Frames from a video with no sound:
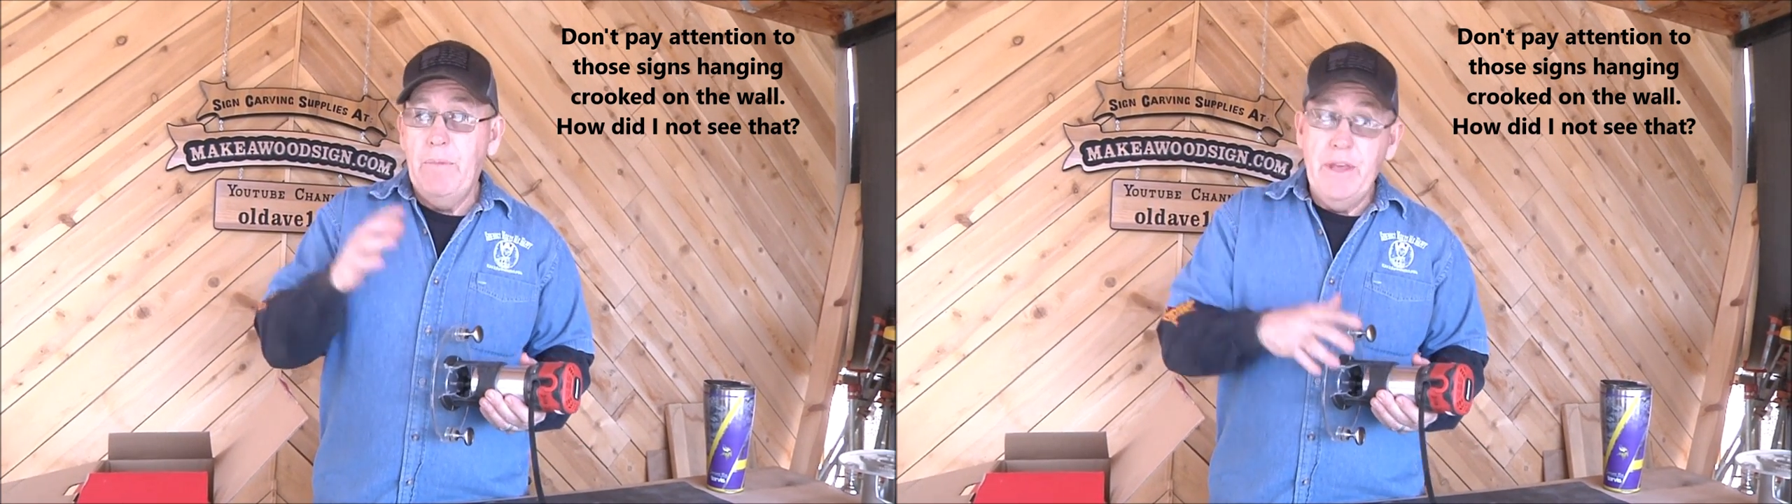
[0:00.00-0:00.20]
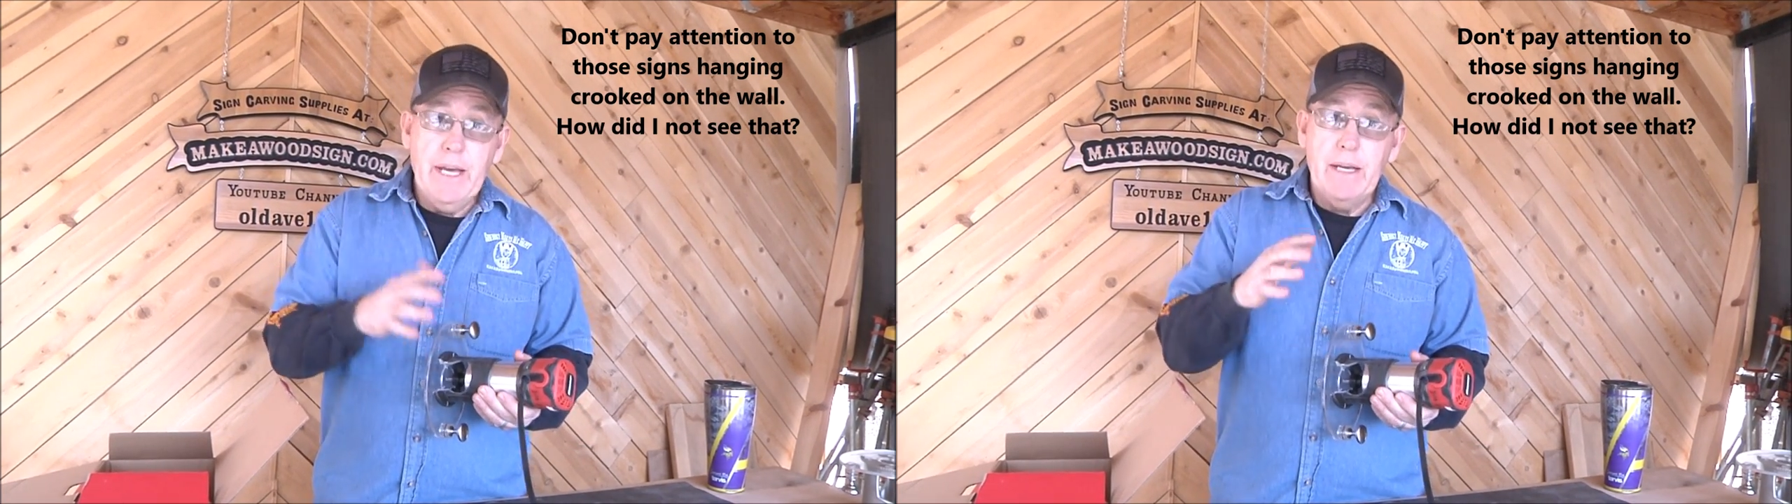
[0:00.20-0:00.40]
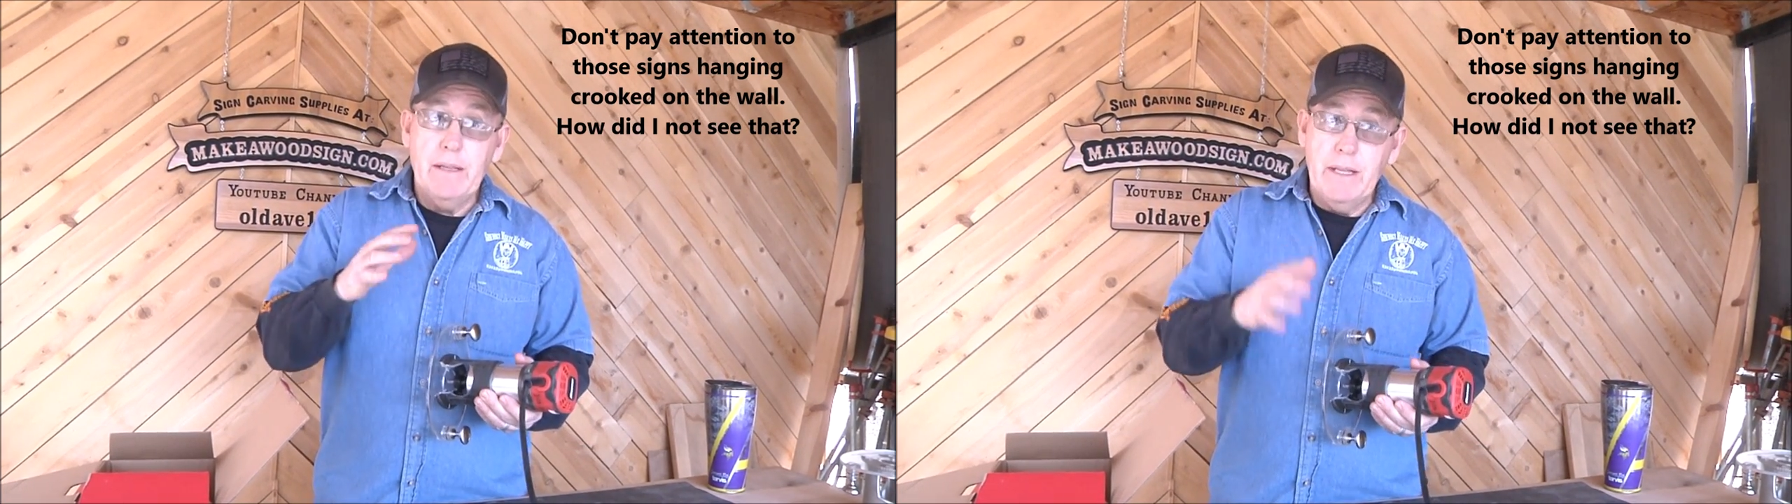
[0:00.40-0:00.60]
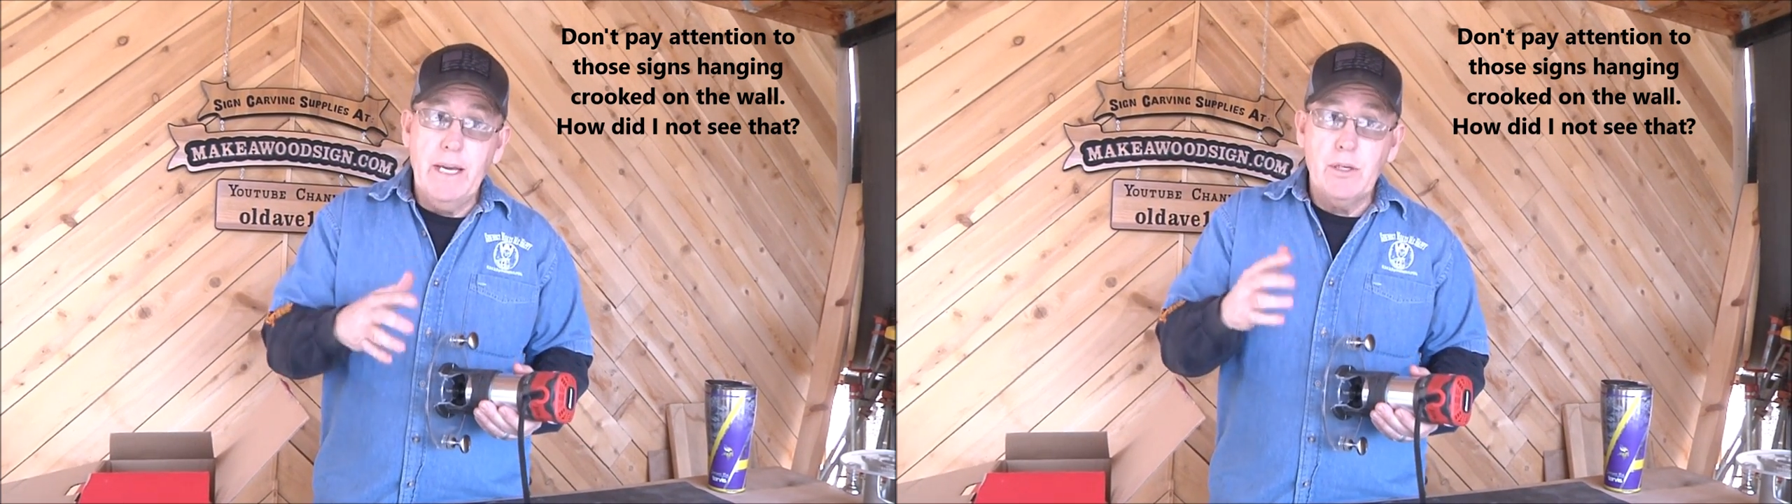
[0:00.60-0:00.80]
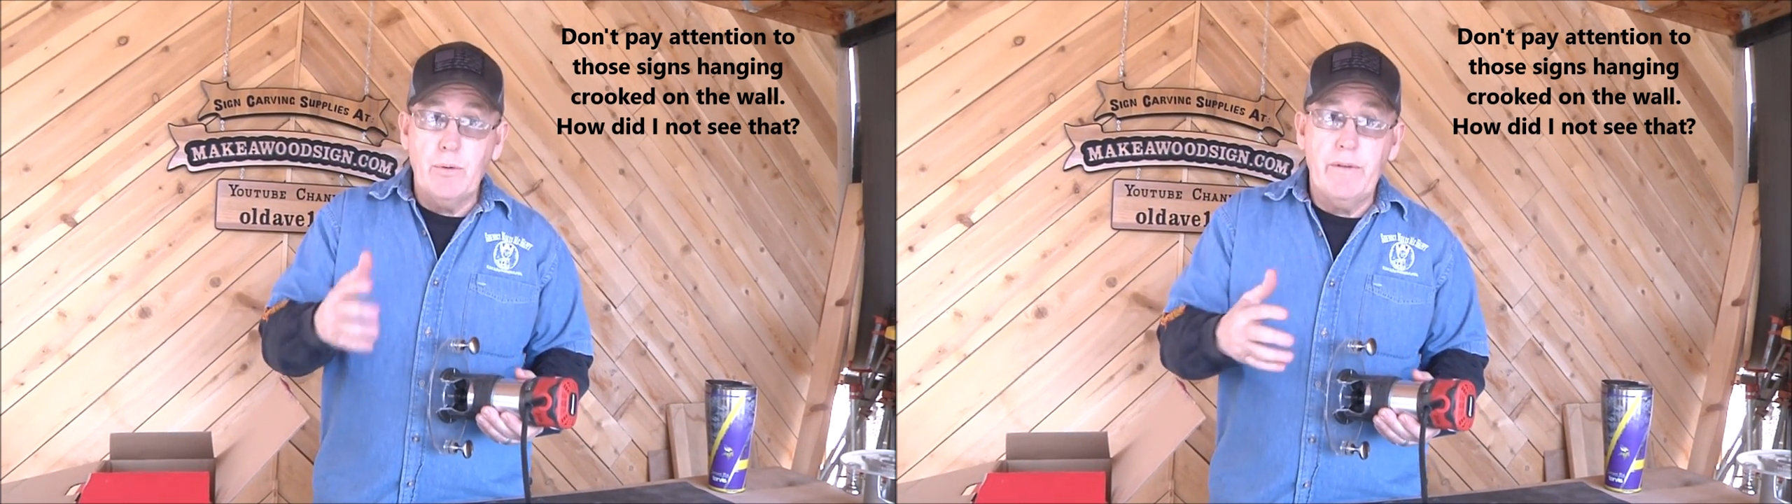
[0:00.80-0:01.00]
The,
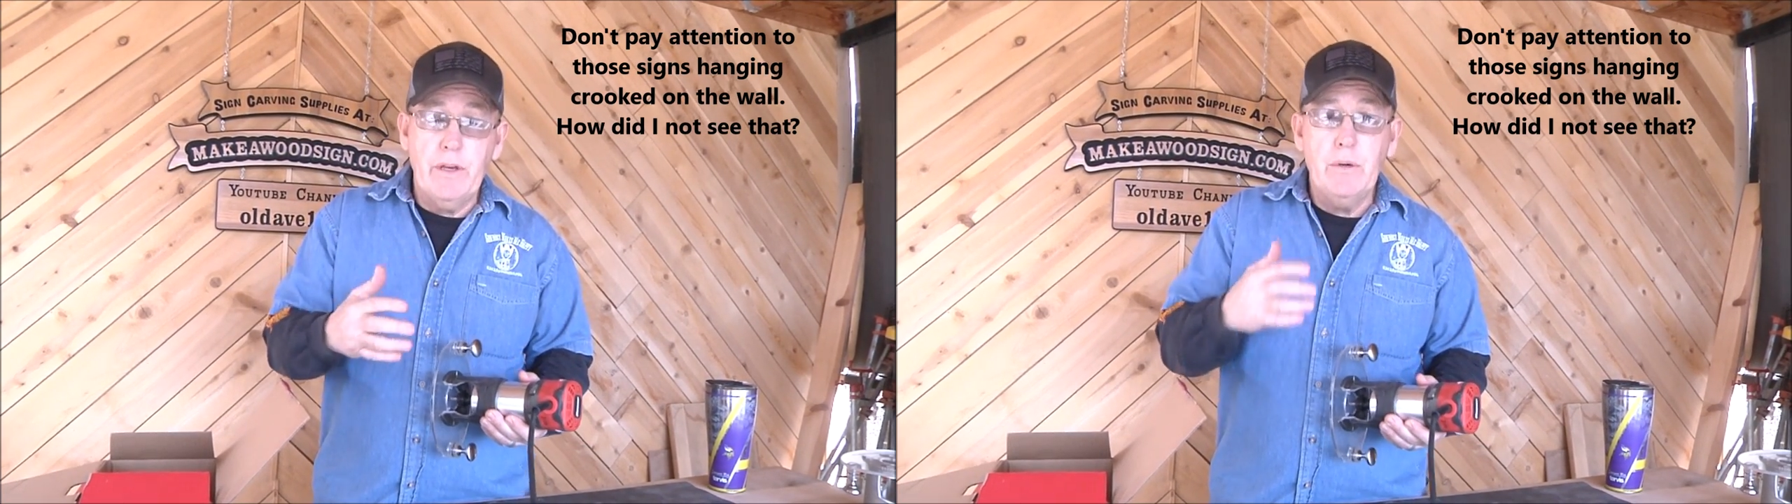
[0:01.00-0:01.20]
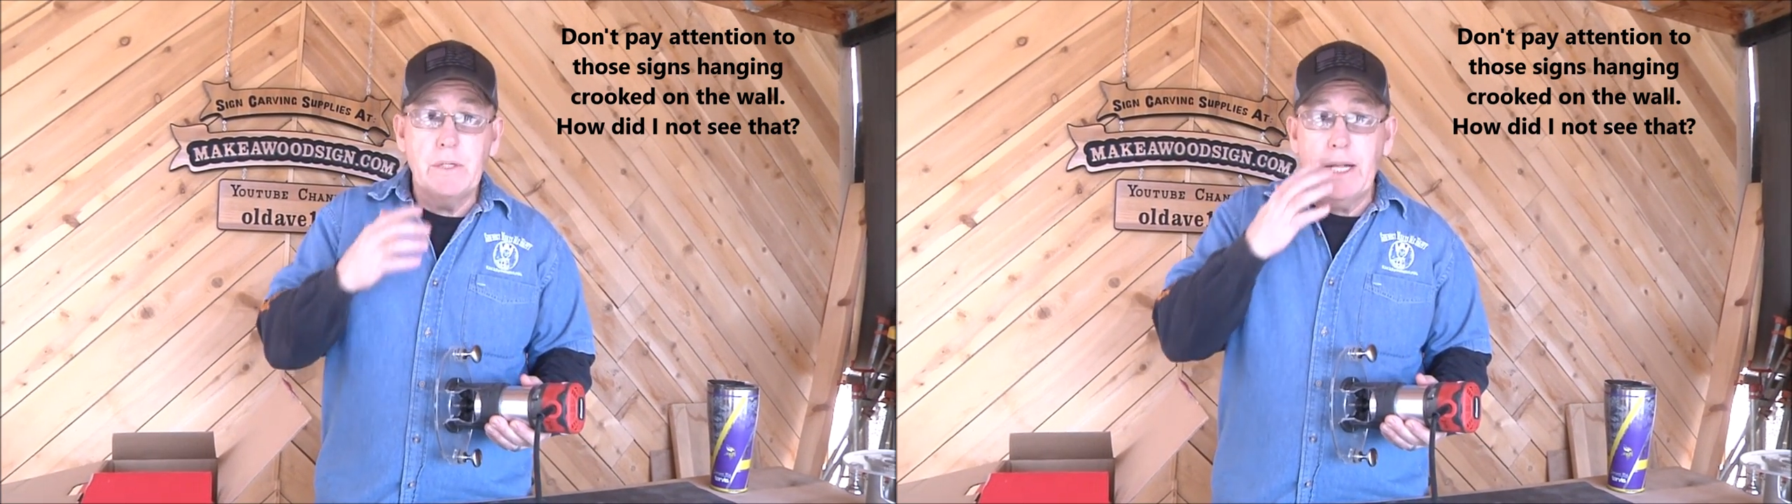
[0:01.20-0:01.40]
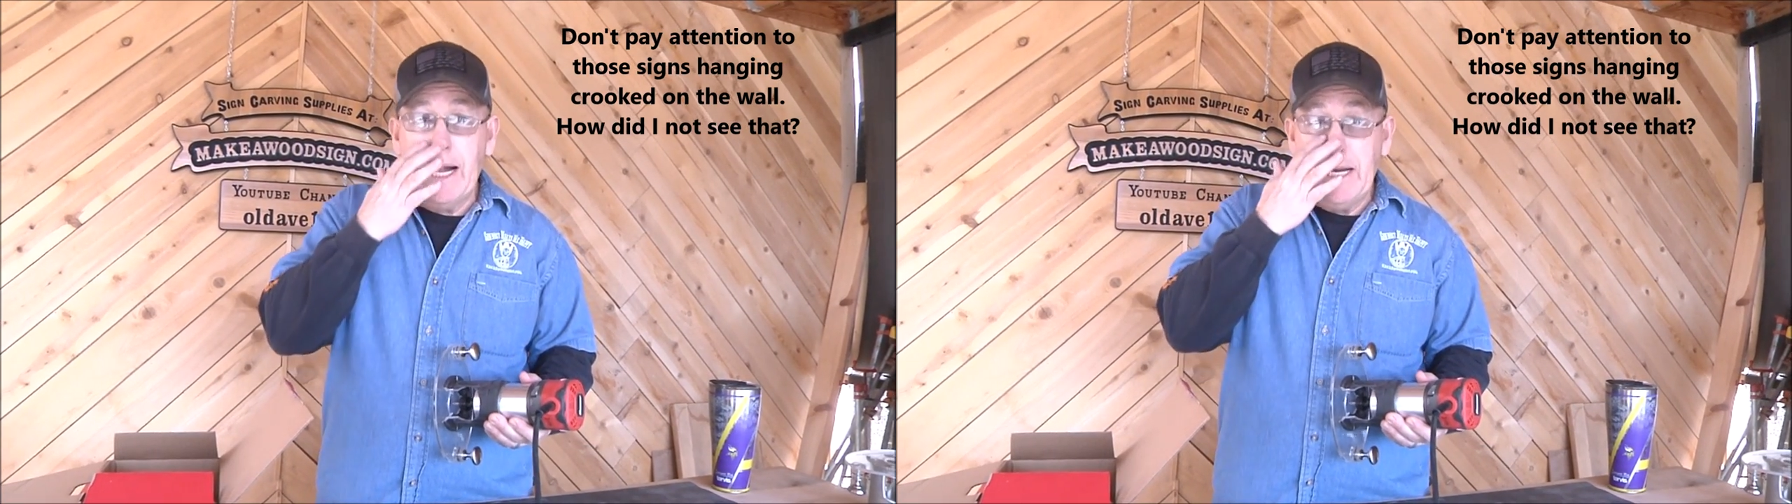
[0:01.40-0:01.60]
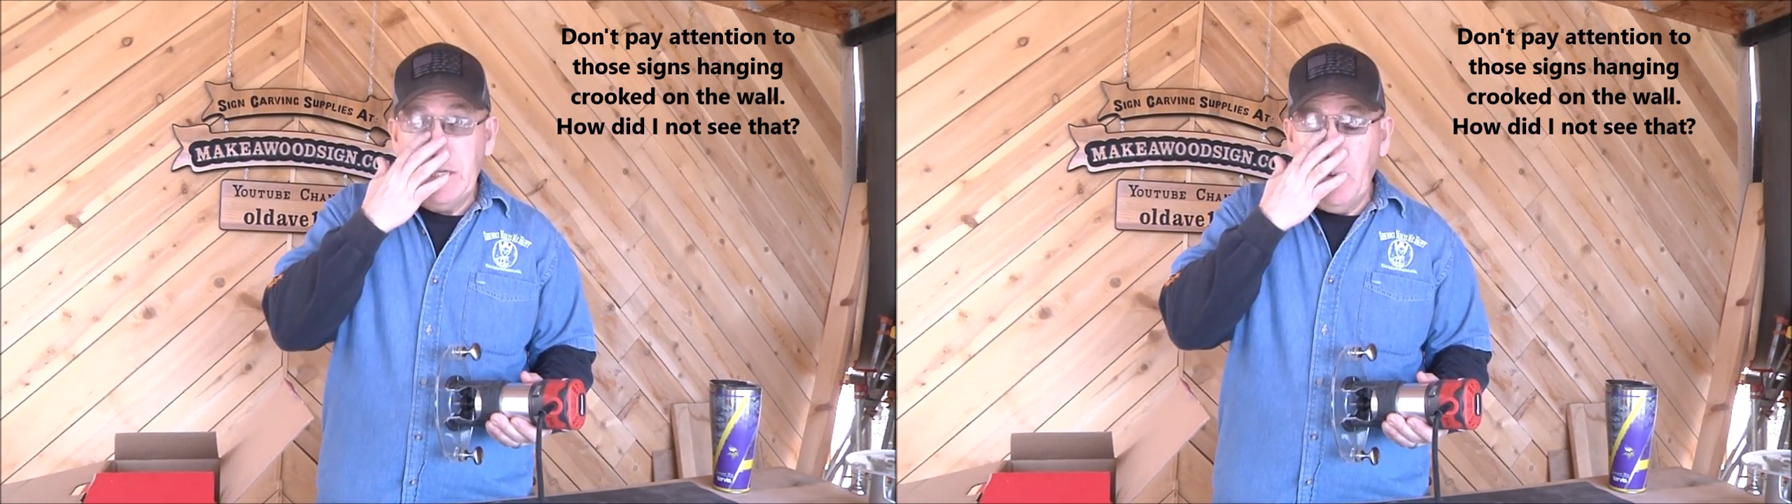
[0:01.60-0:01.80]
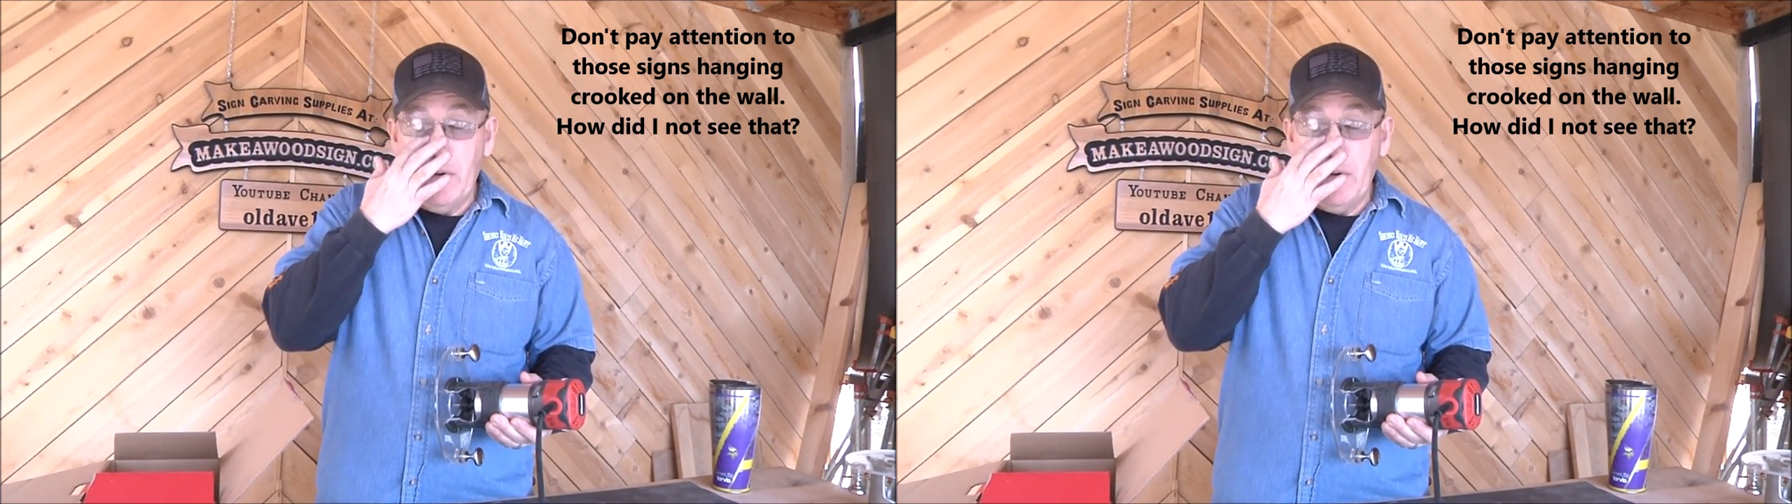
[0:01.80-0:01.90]
these reviews that I do